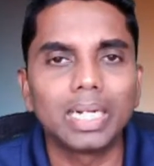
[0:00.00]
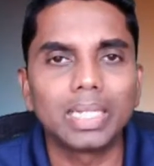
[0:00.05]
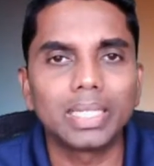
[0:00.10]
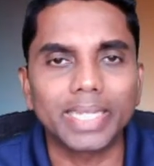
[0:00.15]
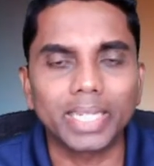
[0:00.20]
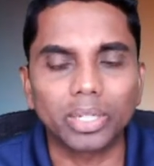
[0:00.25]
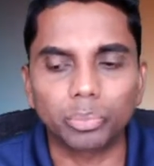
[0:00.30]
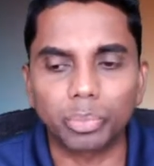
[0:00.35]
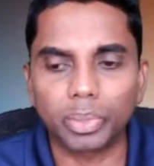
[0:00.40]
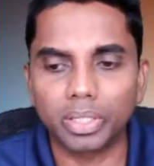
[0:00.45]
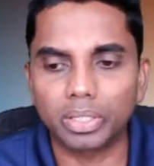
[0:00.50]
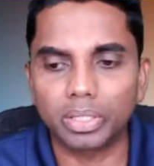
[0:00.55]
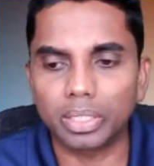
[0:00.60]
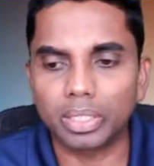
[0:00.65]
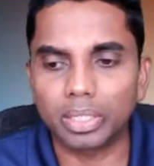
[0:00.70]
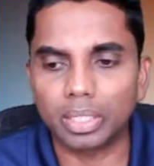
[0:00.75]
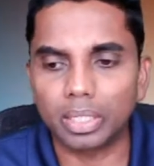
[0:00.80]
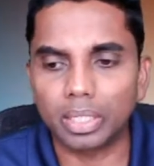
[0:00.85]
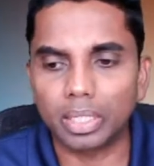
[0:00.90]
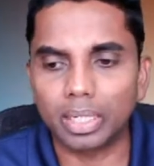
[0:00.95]

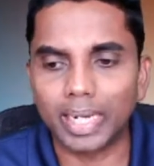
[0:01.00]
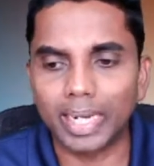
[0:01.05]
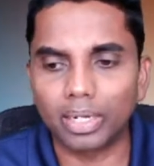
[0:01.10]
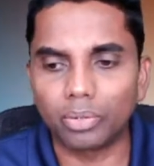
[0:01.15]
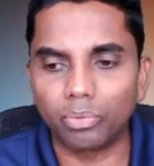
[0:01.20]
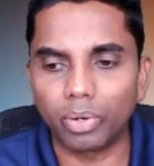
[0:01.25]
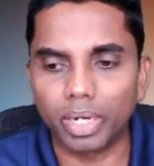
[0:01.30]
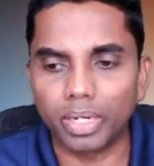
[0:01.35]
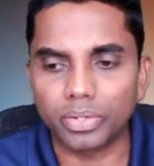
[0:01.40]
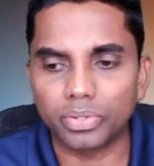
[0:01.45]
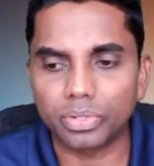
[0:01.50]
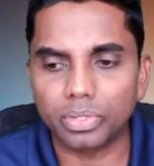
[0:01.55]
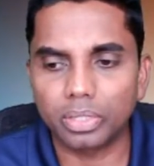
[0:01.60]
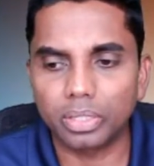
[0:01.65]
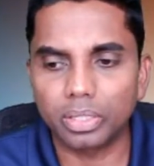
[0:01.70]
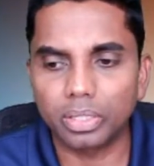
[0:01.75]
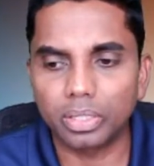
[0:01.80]
therapeutic advice.